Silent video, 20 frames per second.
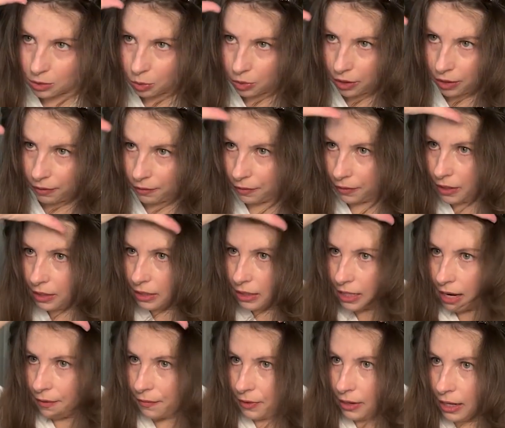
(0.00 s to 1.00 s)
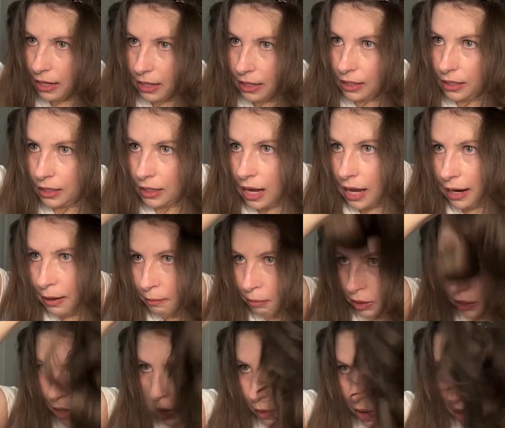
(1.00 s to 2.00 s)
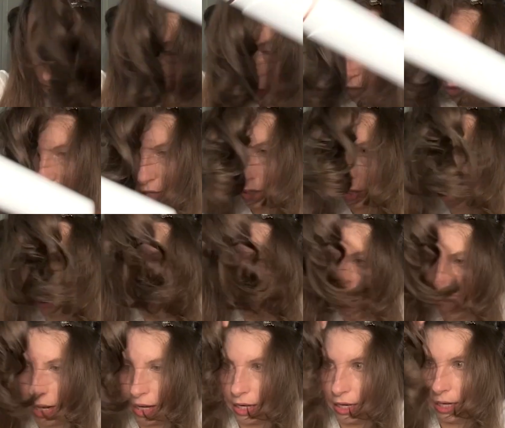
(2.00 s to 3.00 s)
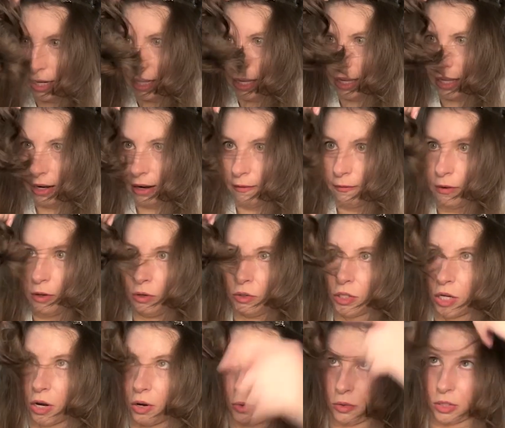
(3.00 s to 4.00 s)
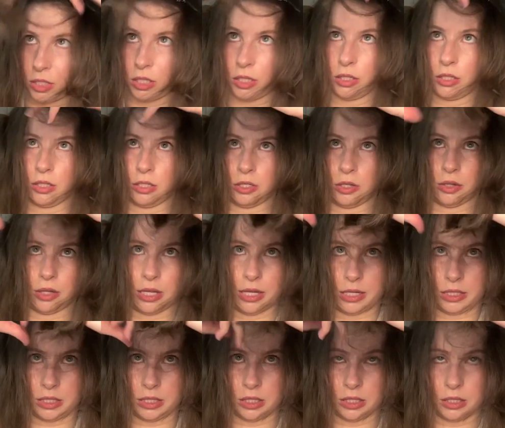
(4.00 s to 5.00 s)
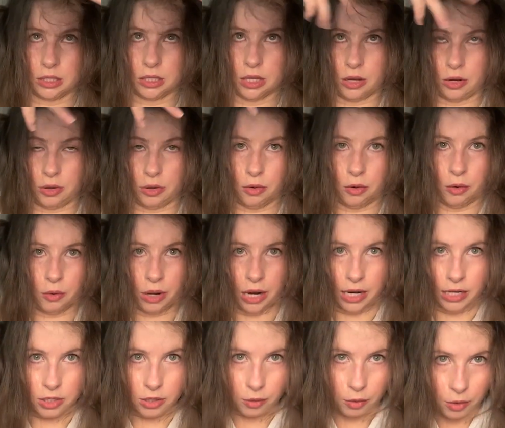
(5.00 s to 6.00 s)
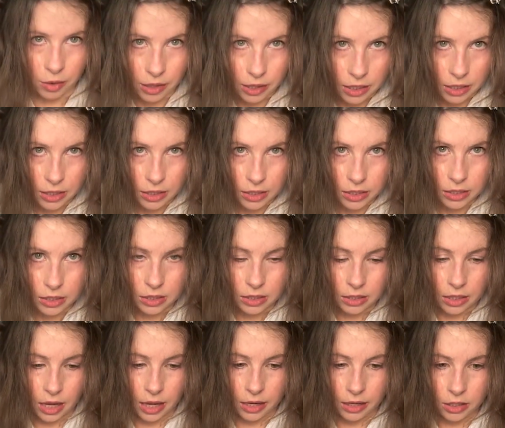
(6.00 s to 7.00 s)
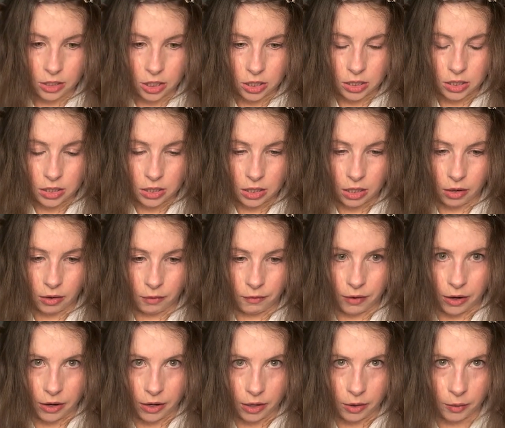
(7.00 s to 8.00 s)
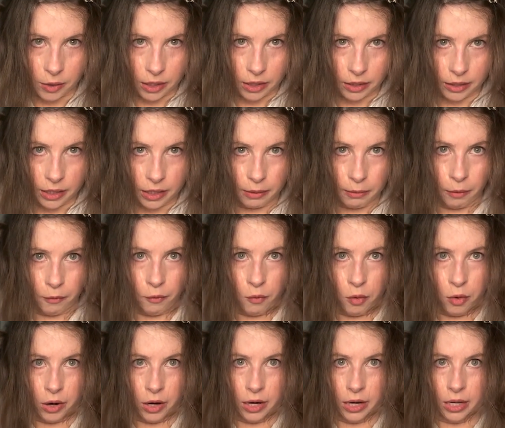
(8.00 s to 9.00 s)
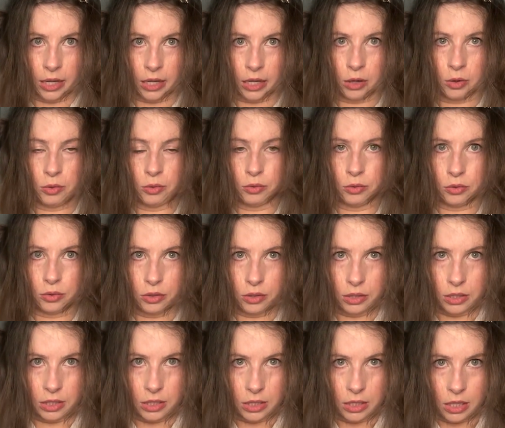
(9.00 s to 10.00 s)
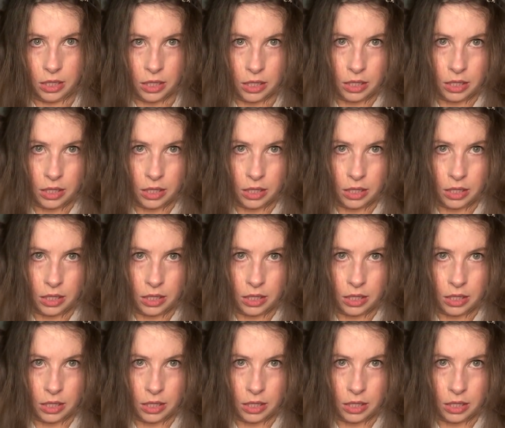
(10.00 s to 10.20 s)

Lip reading: sort of definite kind of blowout look that you're not going to get if you don't do this. So what I do is kind of just very quickly before it cools,